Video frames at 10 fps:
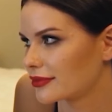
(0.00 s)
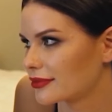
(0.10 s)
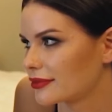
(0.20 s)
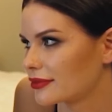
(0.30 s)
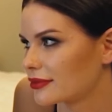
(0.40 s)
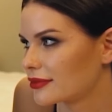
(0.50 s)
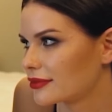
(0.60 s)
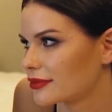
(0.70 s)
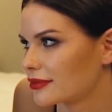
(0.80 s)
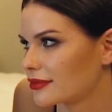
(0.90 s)

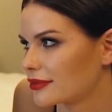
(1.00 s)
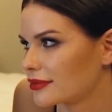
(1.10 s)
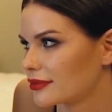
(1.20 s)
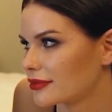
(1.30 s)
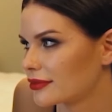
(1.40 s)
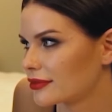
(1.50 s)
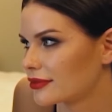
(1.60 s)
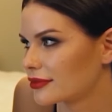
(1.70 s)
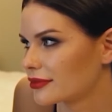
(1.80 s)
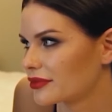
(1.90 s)

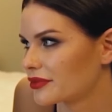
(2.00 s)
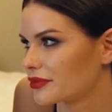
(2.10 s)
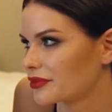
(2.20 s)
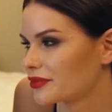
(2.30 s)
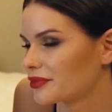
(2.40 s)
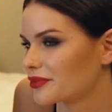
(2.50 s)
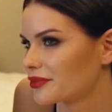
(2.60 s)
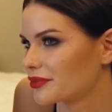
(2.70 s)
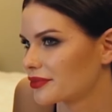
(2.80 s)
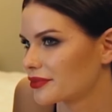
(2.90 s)

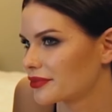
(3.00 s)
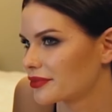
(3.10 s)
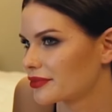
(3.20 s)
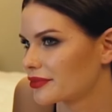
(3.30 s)
No words are spoken by the person on screen.